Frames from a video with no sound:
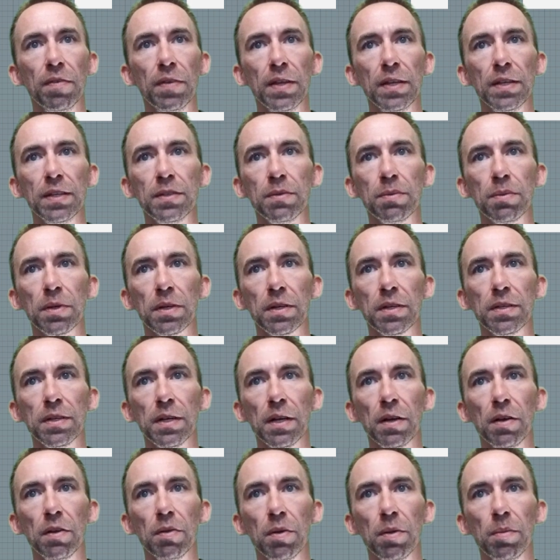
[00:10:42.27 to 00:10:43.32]
and then this we're
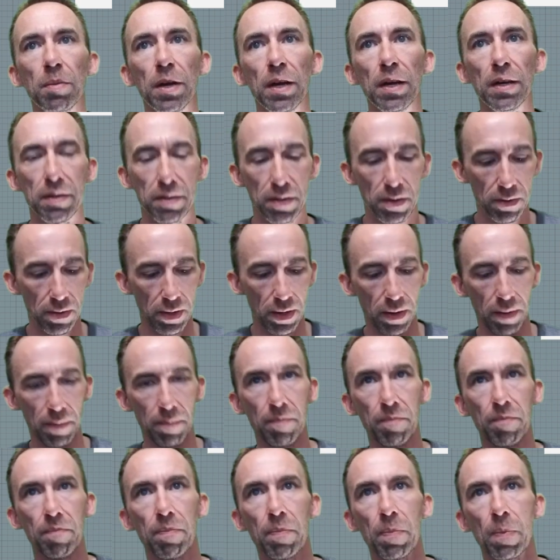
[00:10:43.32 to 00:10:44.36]
gonna take all the way back.
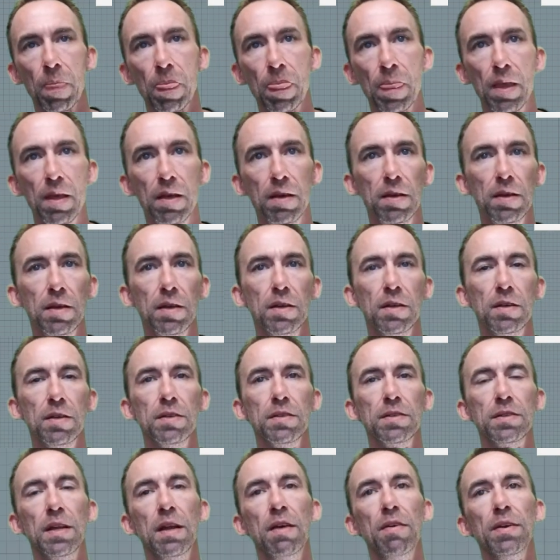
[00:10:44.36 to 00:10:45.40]
Okay.
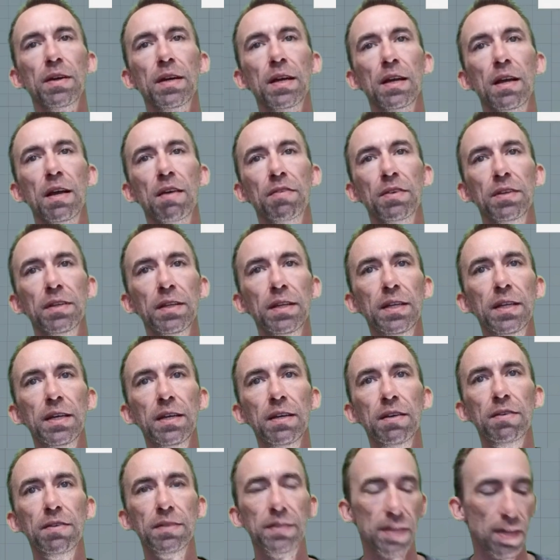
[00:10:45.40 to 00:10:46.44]
So now I kind of have a
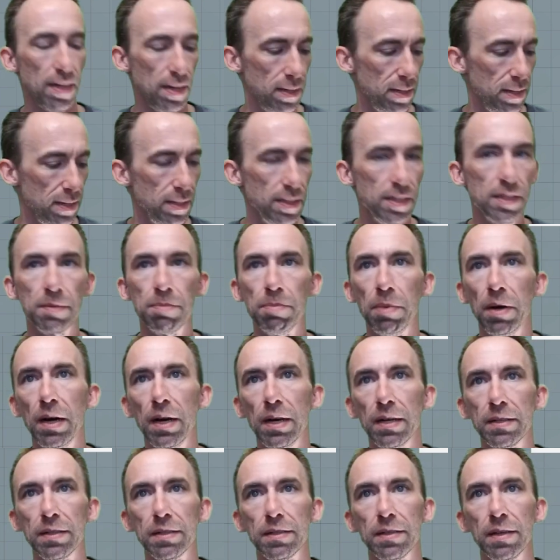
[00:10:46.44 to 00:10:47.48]
little tiny
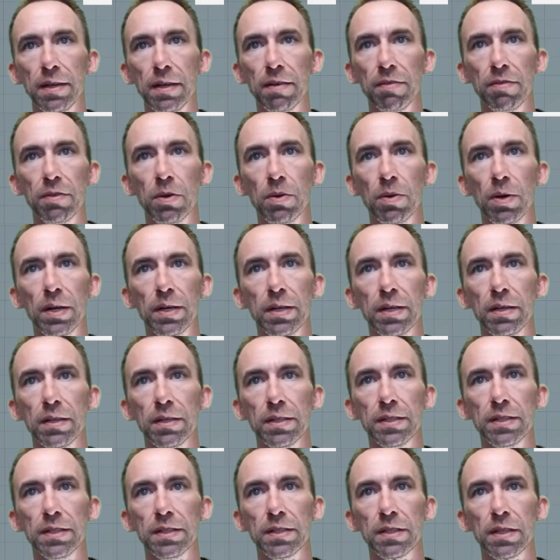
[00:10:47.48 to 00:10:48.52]
spot. I have no
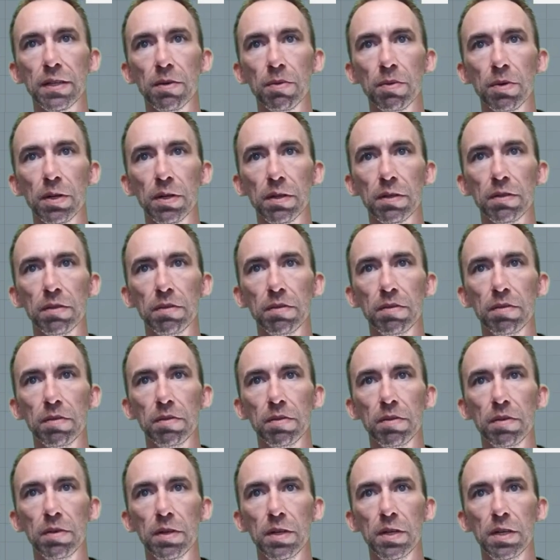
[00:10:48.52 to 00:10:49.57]
idea how this is gonna work.
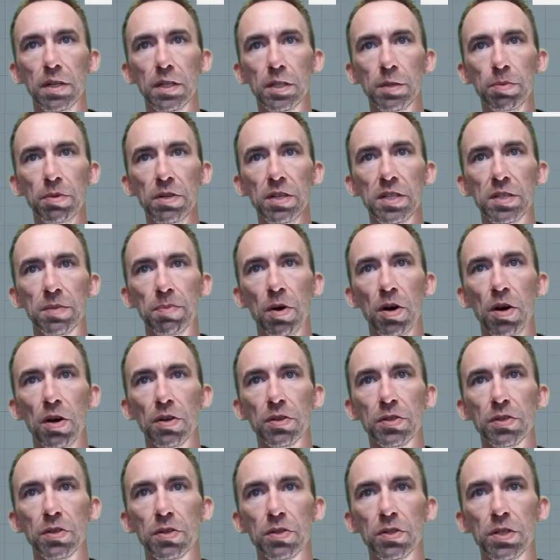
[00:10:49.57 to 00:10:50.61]
It's pretty
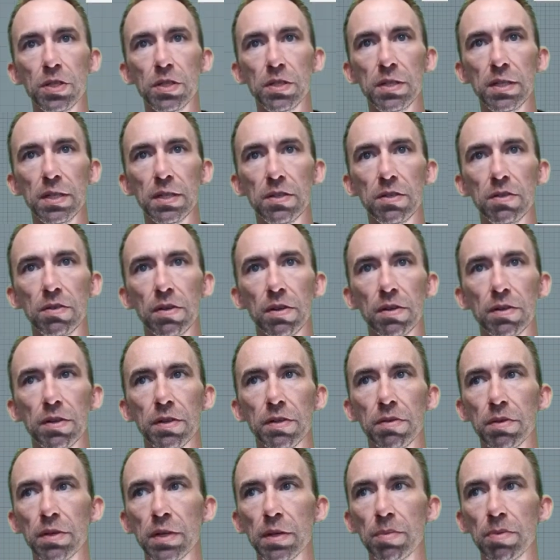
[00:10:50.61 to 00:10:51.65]
small, so it shouldn't take
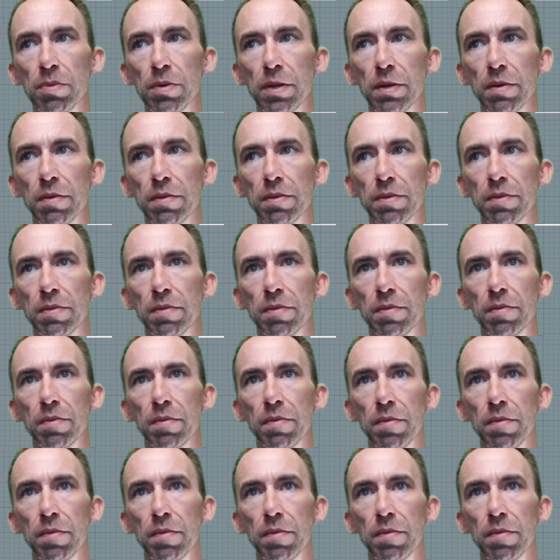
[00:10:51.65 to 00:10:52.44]
too long to 3D print.